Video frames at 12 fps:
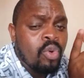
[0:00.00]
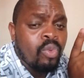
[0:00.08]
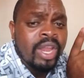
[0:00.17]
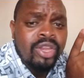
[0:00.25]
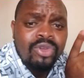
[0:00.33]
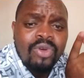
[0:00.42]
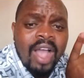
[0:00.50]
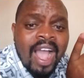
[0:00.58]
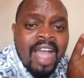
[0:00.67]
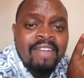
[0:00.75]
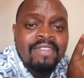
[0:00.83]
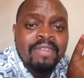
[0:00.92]
When you
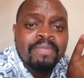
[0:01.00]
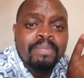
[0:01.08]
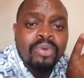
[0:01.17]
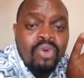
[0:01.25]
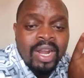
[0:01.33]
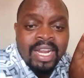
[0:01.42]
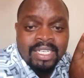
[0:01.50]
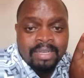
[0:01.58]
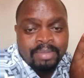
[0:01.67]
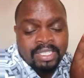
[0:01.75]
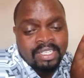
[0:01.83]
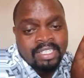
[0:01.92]
have a poor
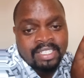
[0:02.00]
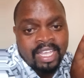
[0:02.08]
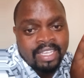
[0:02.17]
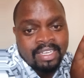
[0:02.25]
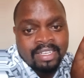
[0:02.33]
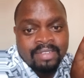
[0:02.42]
database design,